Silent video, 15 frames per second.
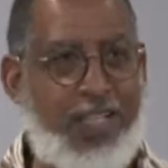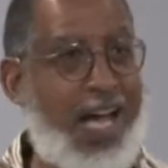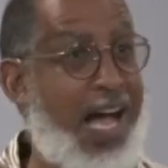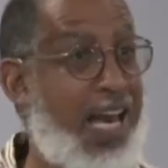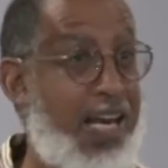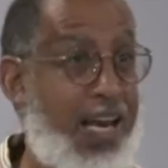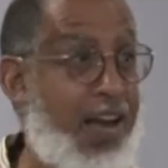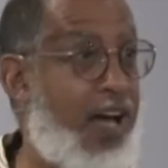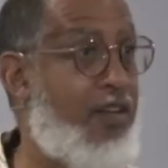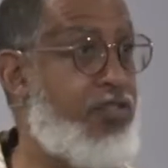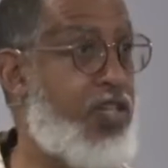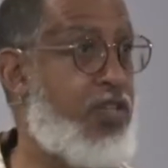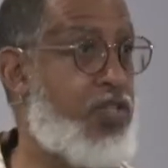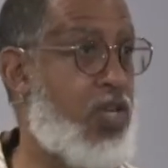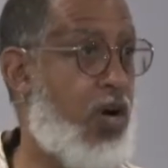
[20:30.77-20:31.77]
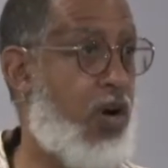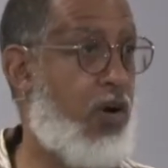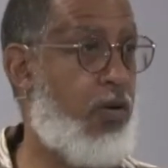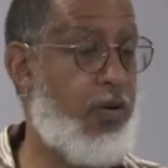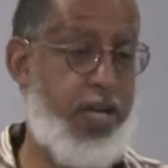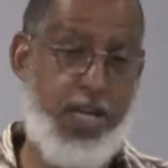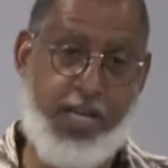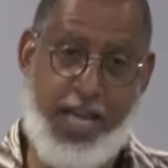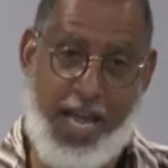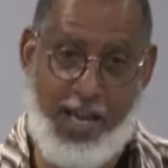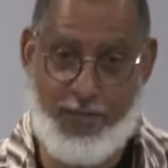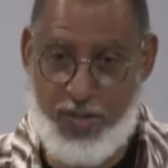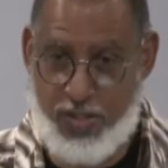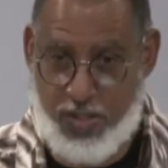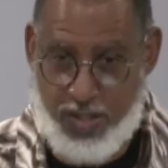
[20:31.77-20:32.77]
God loves us all. He
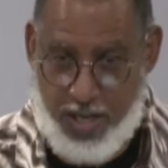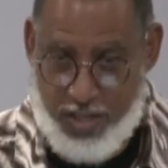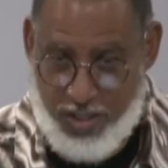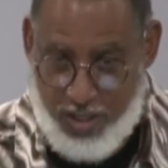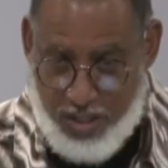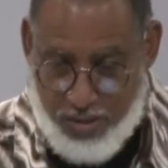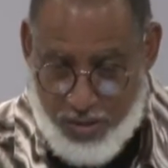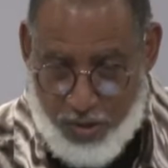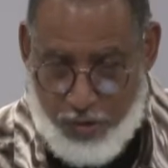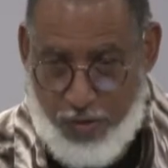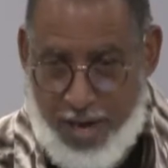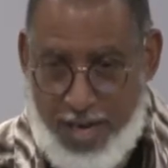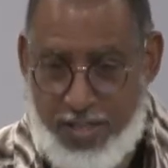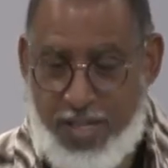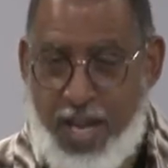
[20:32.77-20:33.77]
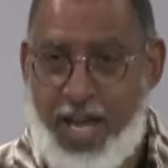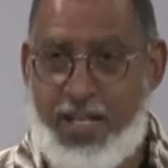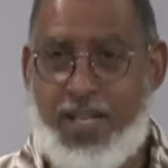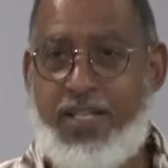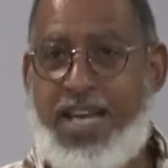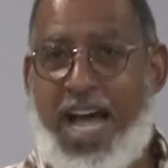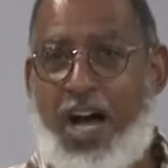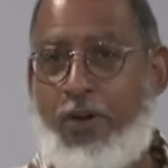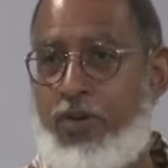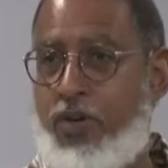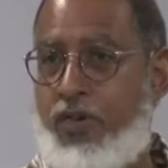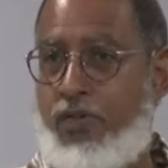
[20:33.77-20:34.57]
gave his son Jesus Christ to down the